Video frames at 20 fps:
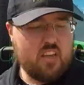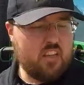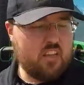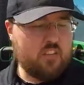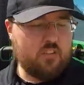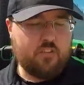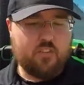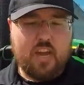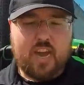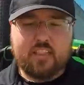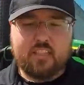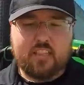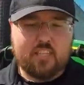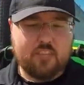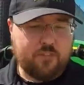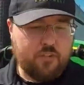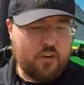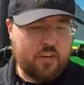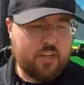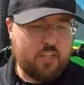You've got
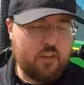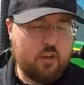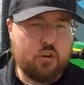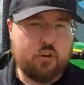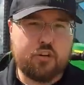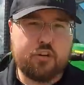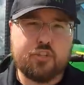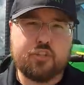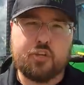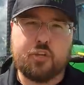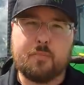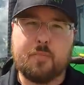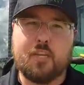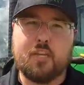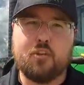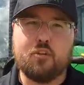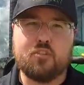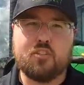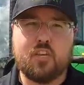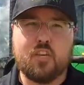these front end loaders, you're gonna be
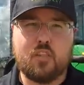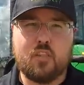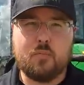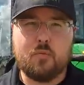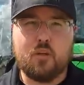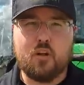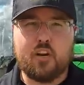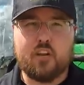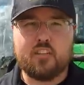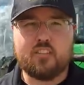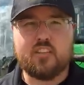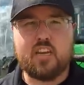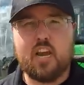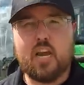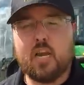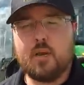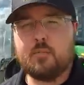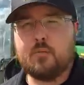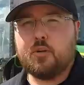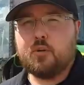using them a lot of the
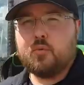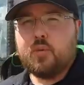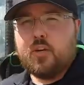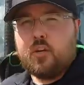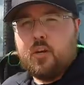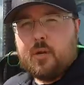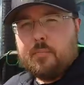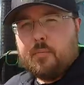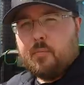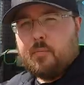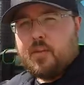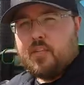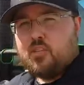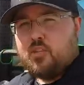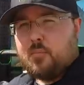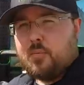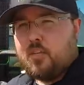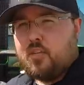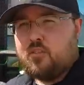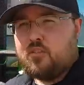time, your rear implements,
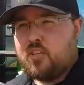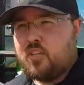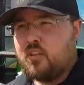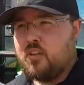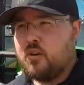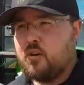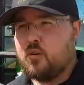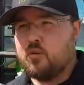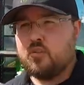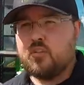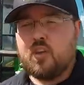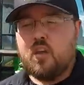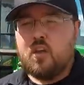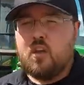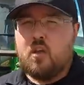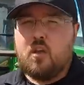you'll be using those.